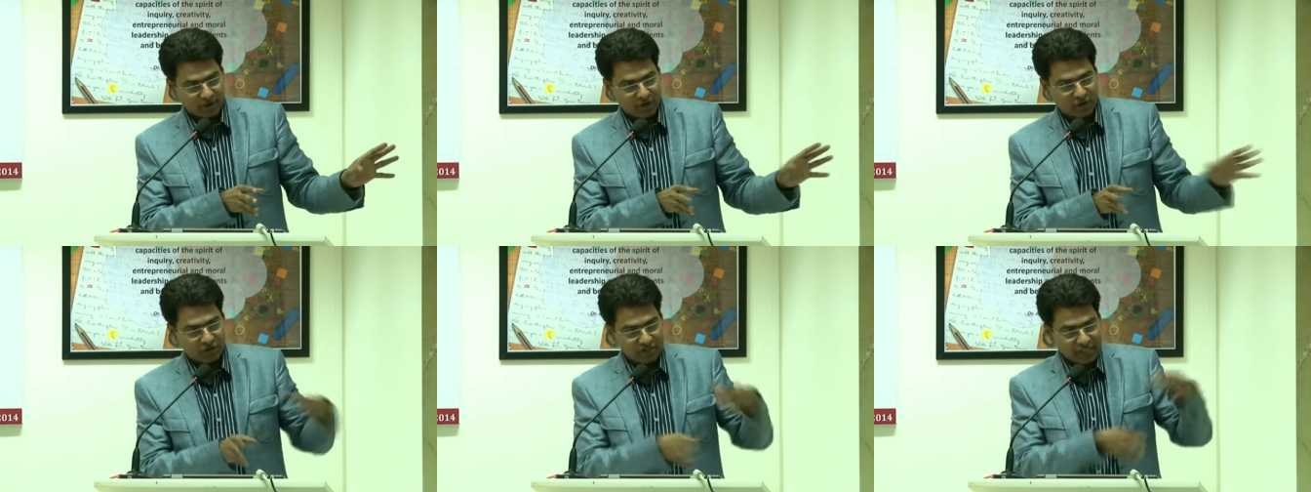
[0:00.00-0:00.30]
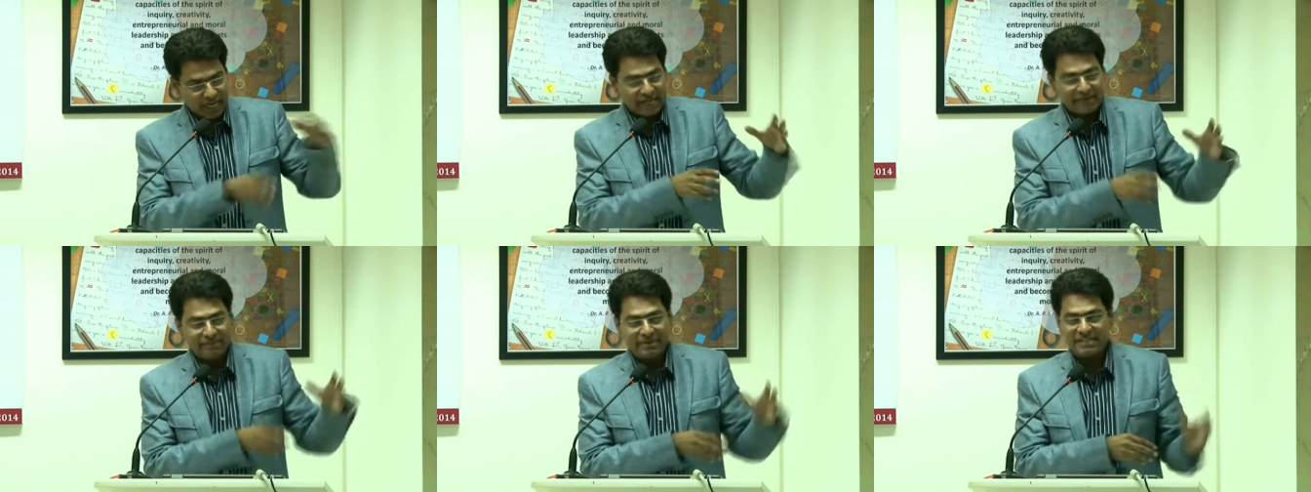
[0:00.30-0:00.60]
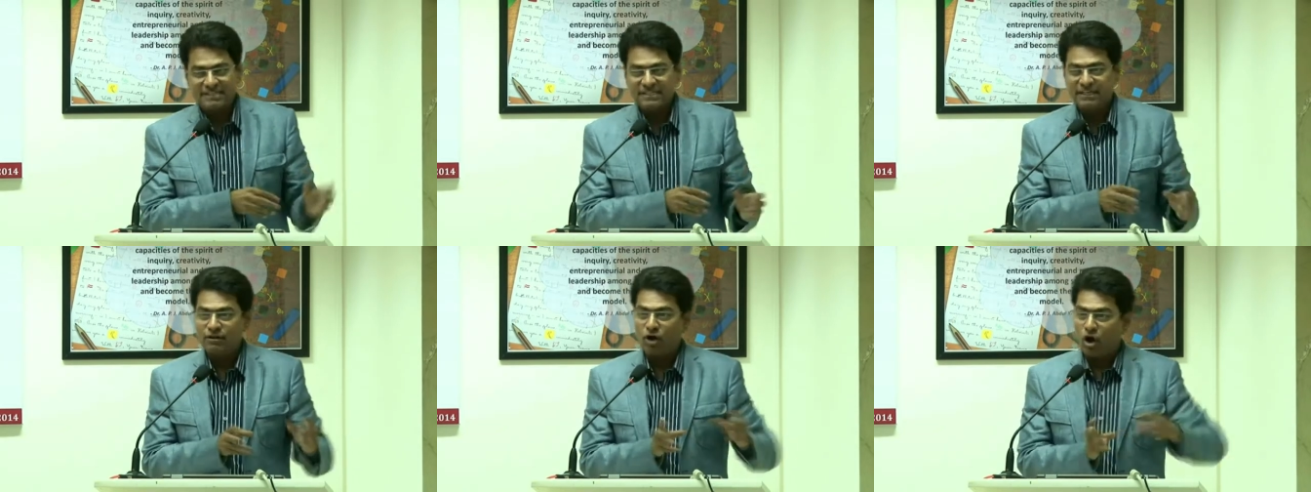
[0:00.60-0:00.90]
or side by
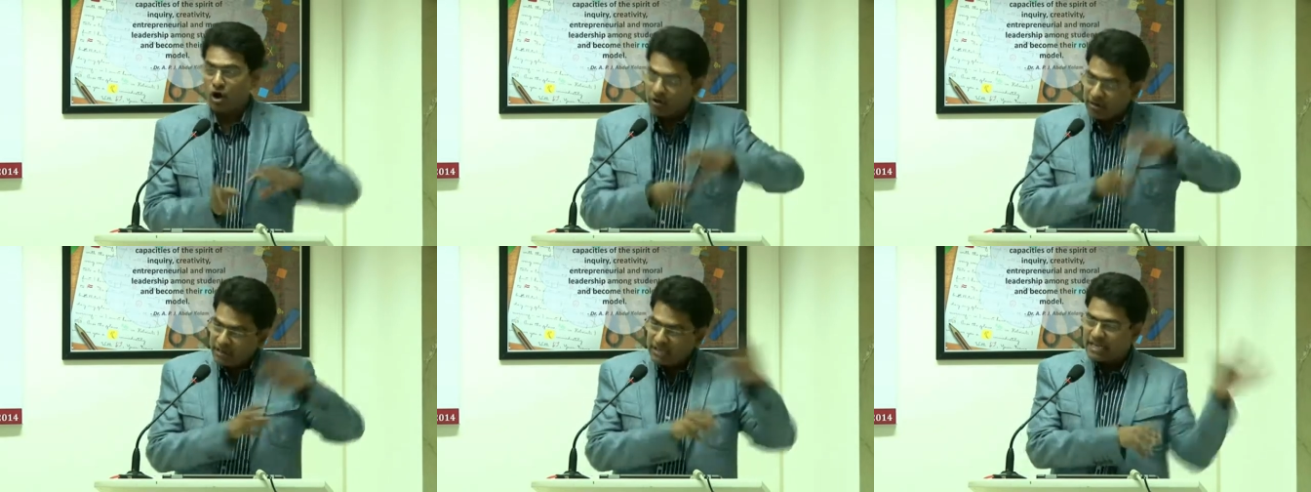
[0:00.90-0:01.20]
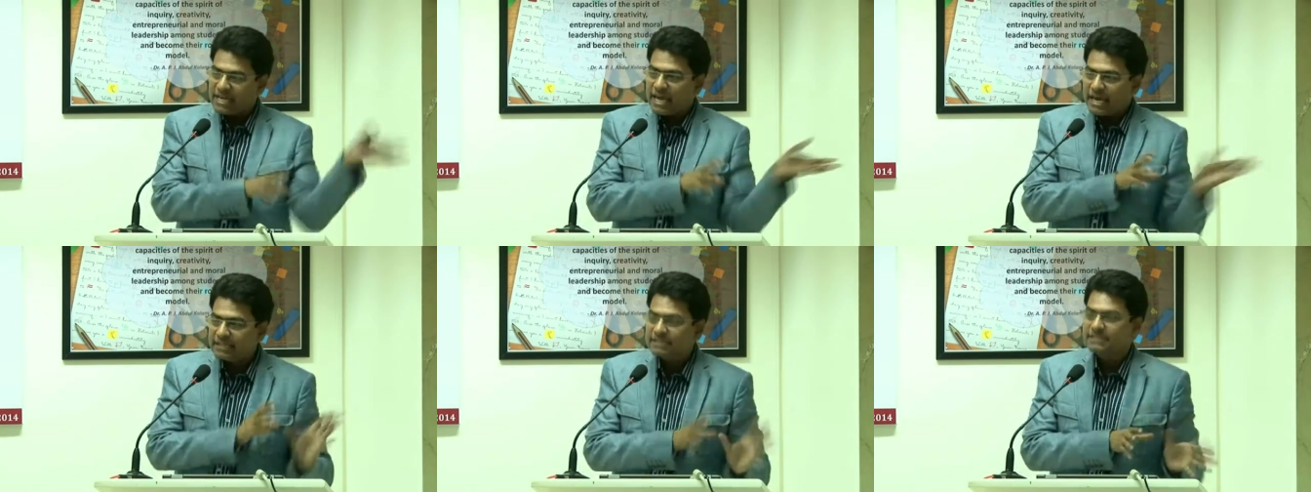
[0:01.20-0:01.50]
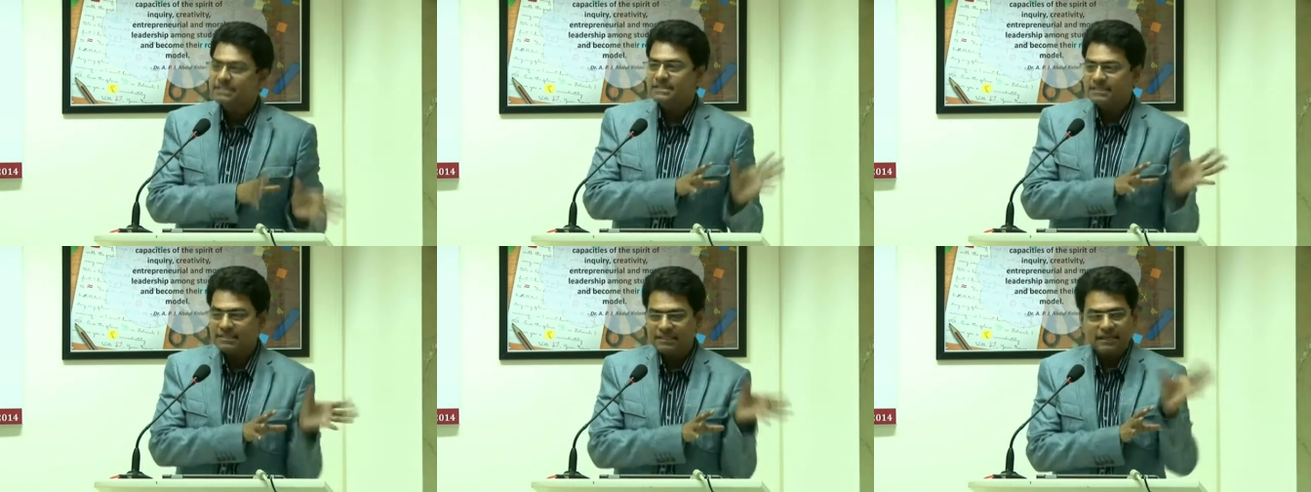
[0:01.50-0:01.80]
side already
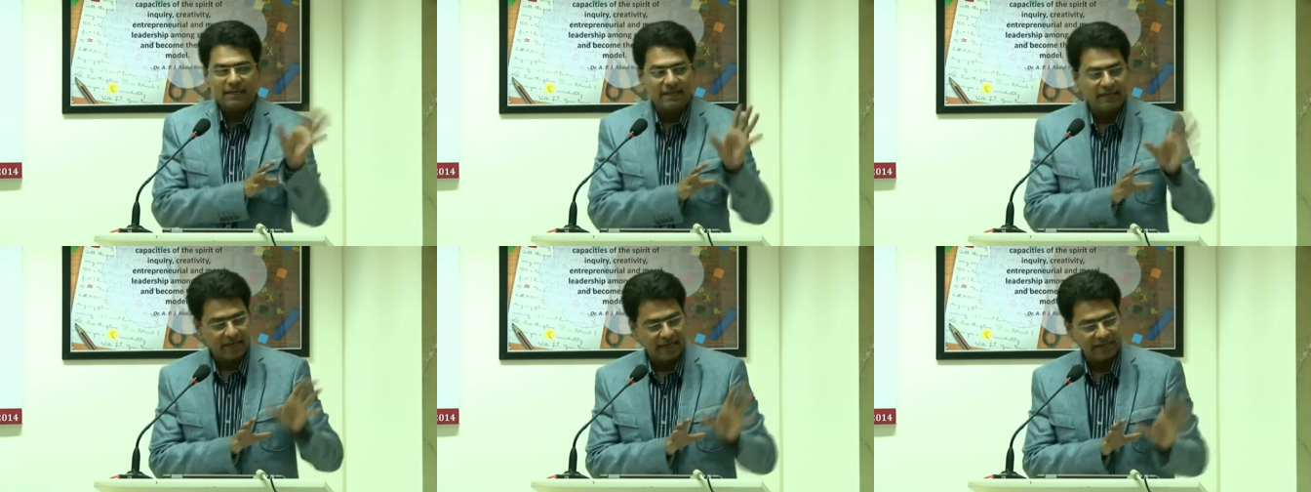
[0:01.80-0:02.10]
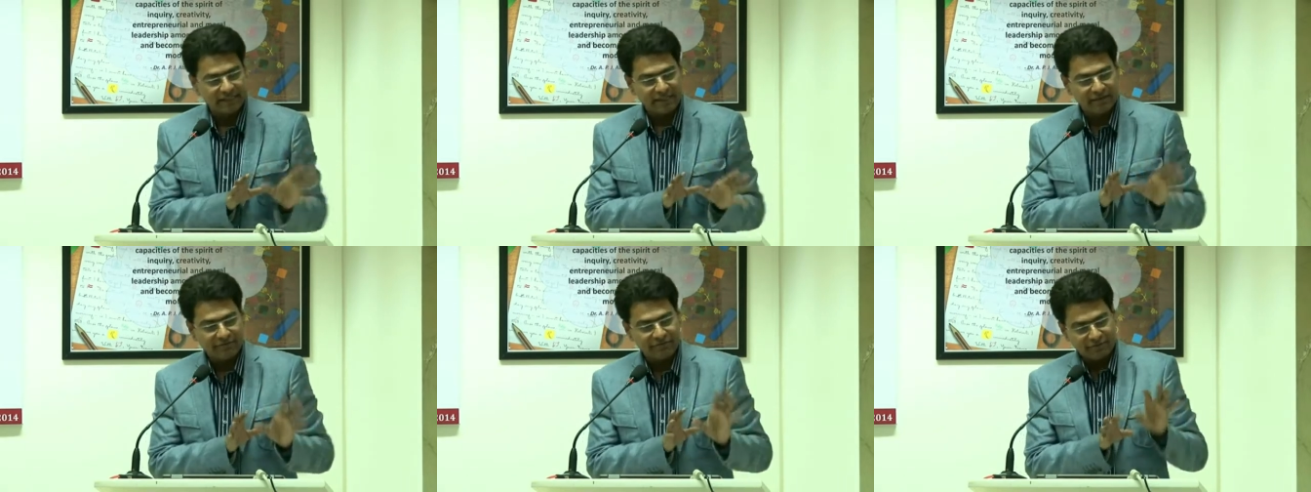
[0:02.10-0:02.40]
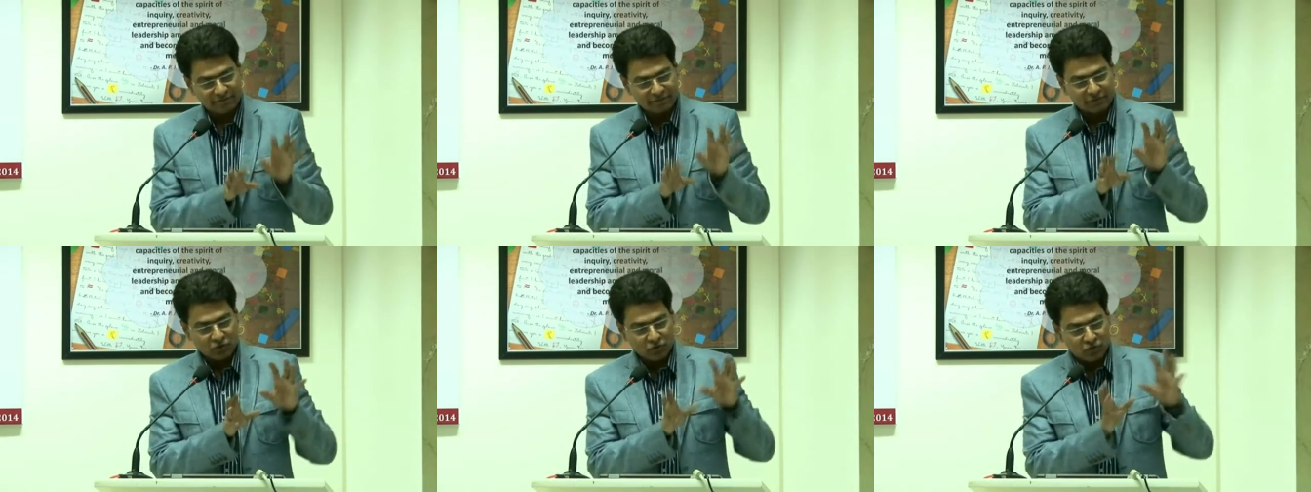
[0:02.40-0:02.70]
existing Al Qaeda